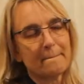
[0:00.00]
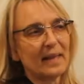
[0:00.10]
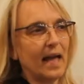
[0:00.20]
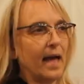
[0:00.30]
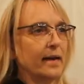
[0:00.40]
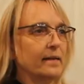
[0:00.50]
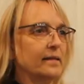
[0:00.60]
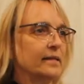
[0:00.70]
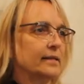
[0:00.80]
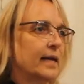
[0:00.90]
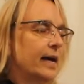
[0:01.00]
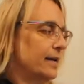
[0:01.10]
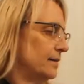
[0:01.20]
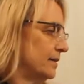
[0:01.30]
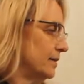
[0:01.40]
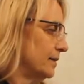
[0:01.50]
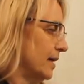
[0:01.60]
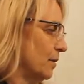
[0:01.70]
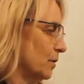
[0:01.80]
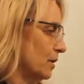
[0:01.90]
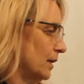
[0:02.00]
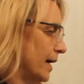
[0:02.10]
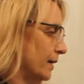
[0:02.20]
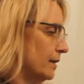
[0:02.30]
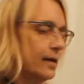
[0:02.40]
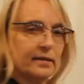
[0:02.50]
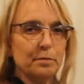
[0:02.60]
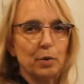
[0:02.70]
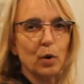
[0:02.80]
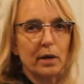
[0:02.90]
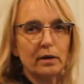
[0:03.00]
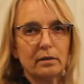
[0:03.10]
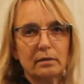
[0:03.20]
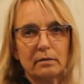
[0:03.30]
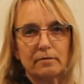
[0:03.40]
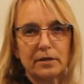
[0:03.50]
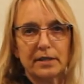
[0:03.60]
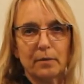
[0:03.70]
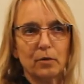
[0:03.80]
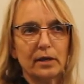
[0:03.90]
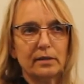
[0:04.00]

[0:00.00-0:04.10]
and in this case, they were like a support for someone.